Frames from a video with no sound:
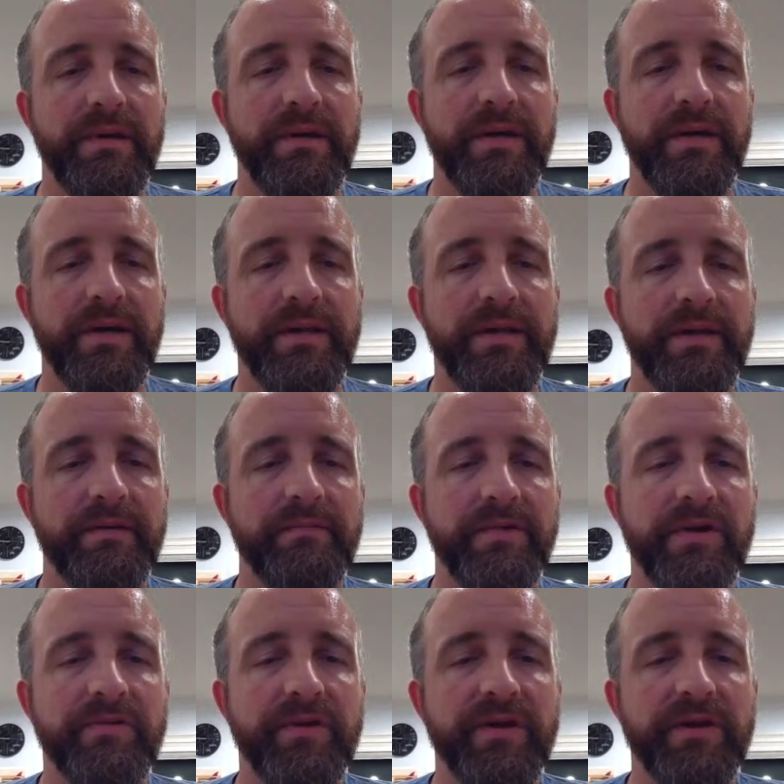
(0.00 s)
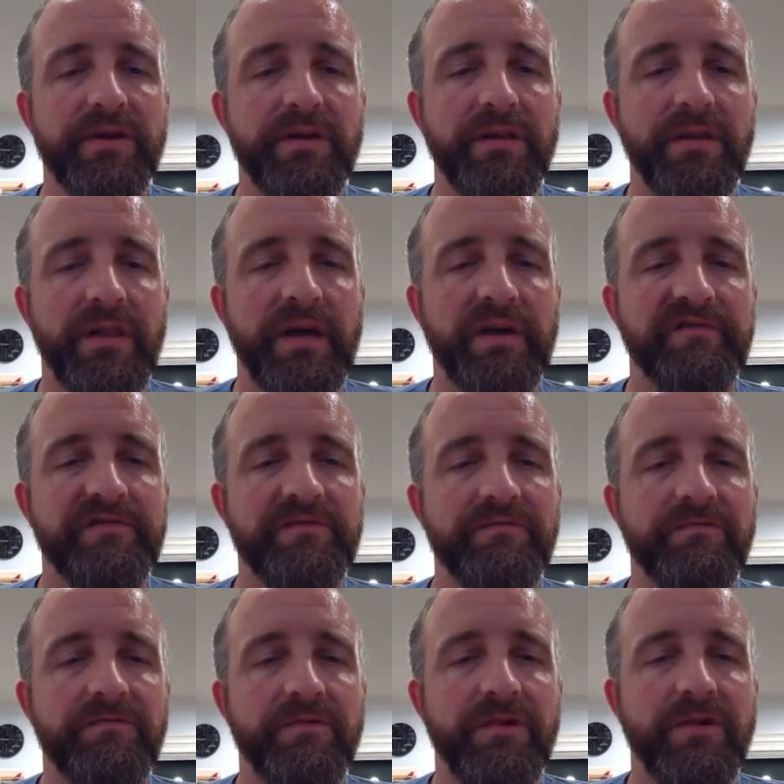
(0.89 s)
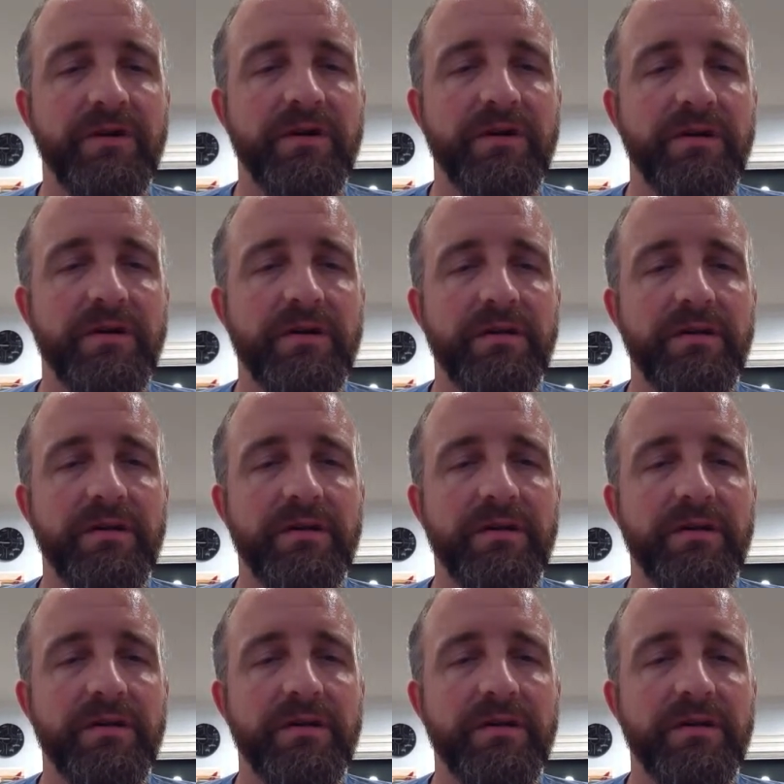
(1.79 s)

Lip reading: And then where do we go to the left wall?